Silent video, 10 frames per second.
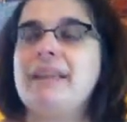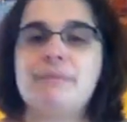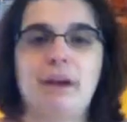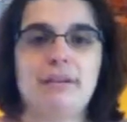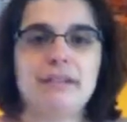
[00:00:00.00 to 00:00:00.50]
the
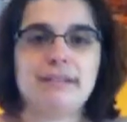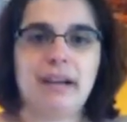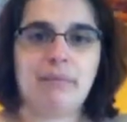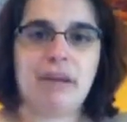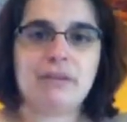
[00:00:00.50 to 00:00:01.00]
projects that
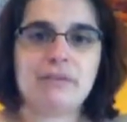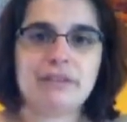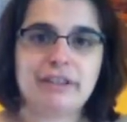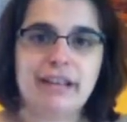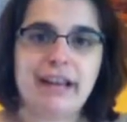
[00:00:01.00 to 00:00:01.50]
I make using
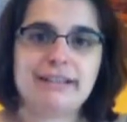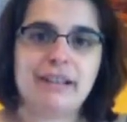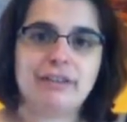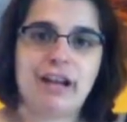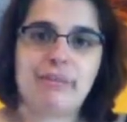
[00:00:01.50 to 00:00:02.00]
her yarn,
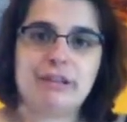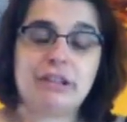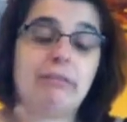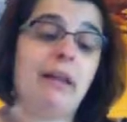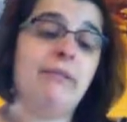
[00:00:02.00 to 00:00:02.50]
telling her how much
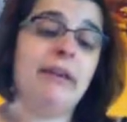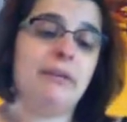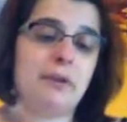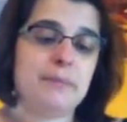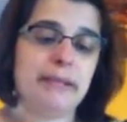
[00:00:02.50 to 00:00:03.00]
I love it in
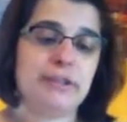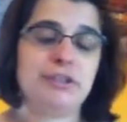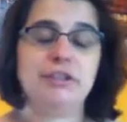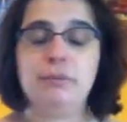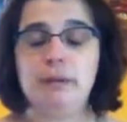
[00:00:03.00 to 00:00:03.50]
hopes that
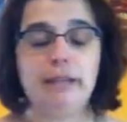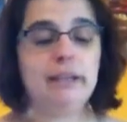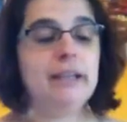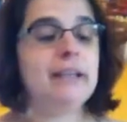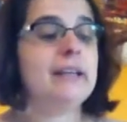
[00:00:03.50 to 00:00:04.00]
she would
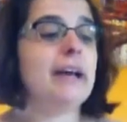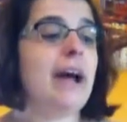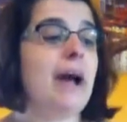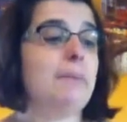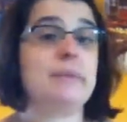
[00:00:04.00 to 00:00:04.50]

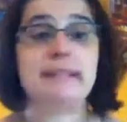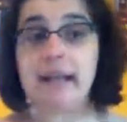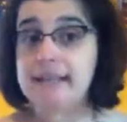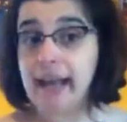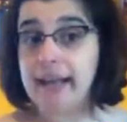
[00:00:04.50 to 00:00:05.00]

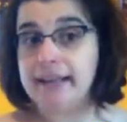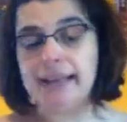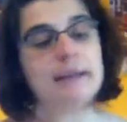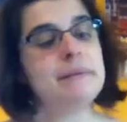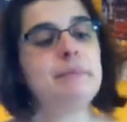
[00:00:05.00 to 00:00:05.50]
start dyeing
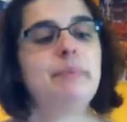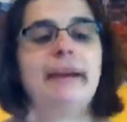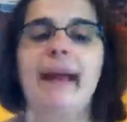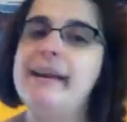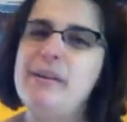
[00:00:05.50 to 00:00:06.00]
again, but
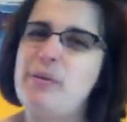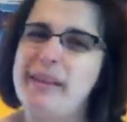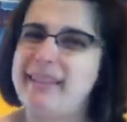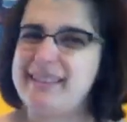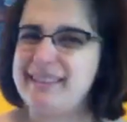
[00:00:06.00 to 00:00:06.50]
I don't
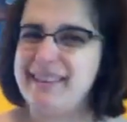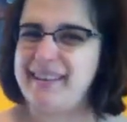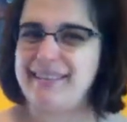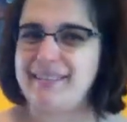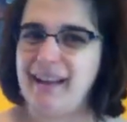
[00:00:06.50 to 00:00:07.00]
think that's
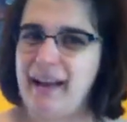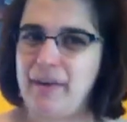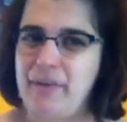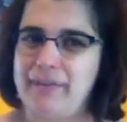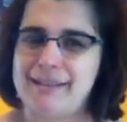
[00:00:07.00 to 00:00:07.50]
gonna
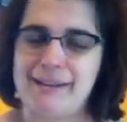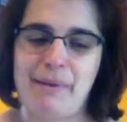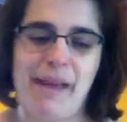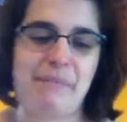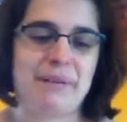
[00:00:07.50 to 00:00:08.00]

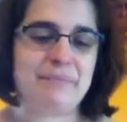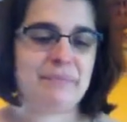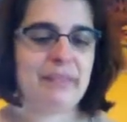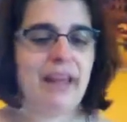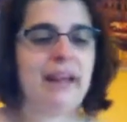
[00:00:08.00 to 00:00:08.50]
happen.
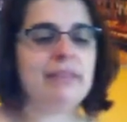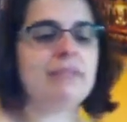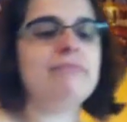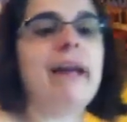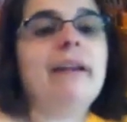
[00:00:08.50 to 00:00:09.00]
And
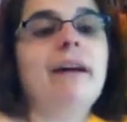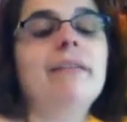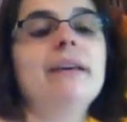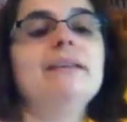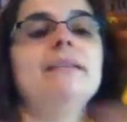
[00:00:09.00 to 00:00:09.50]
the red on
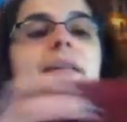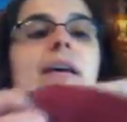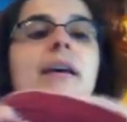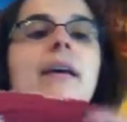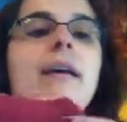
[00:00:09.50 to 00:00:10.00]
this
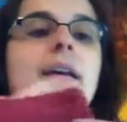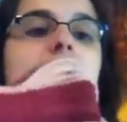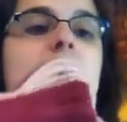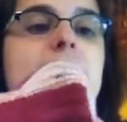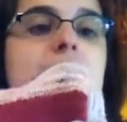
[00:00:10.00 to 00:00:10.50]

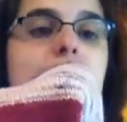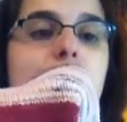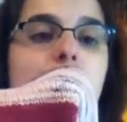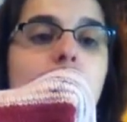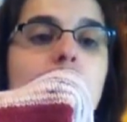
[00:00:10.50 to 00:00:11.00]
is
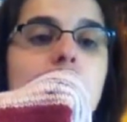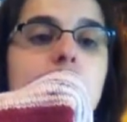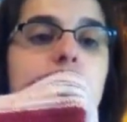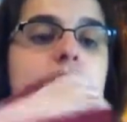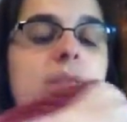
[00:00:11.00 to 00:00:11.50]
from
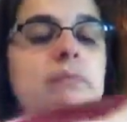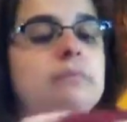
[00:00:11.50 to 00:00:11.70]
O-Loops.